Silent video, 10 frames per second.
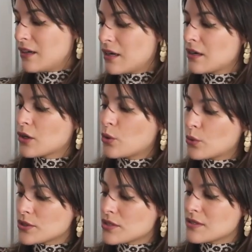are a
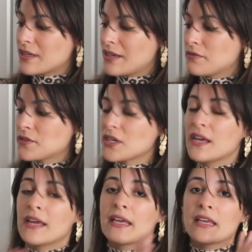gorgeous gift.
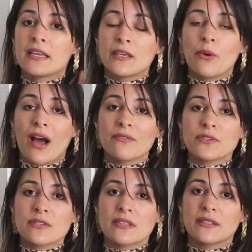You
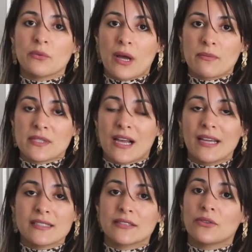have to see their
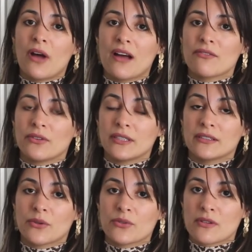website. They don't have
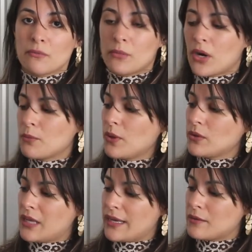only those
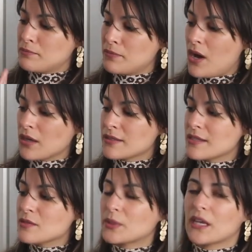marble-like
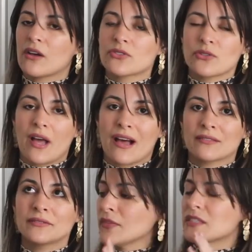boxes, but they also
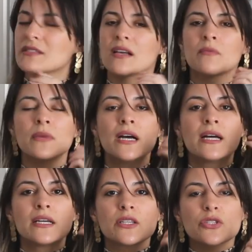have some
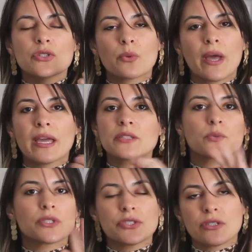suede,
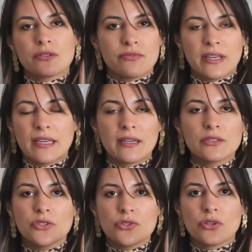which is
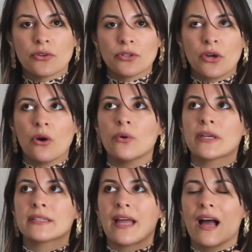vegan, just so you know,
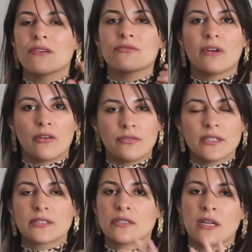and they have
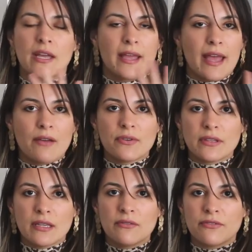velvet,
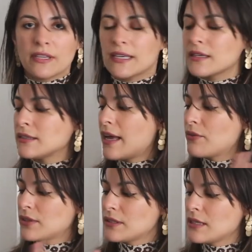everything vegan,
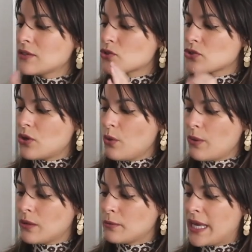everything so
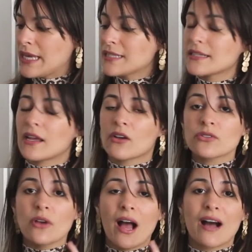well made. And they
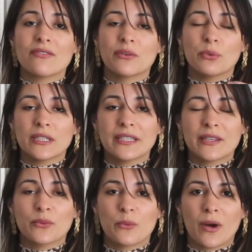also have a really
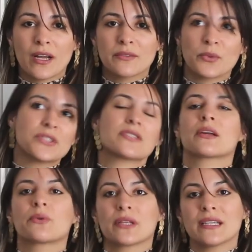cute one, which is
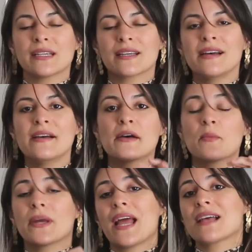acrylic,
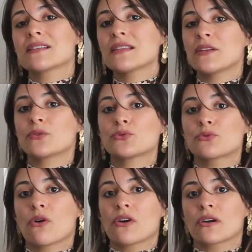but it has a little
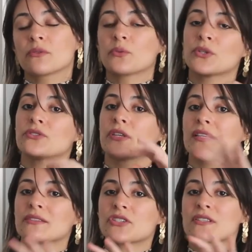drawer which you
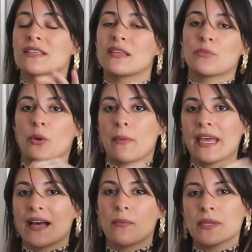can just keep your
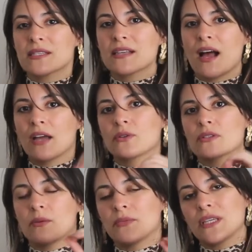makeup inside
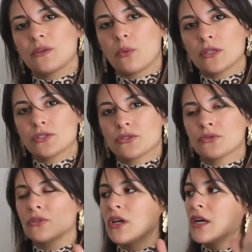or something you want
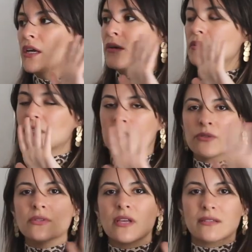to
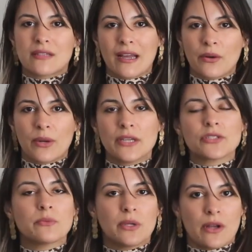use as
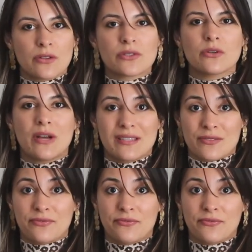decoration, but also is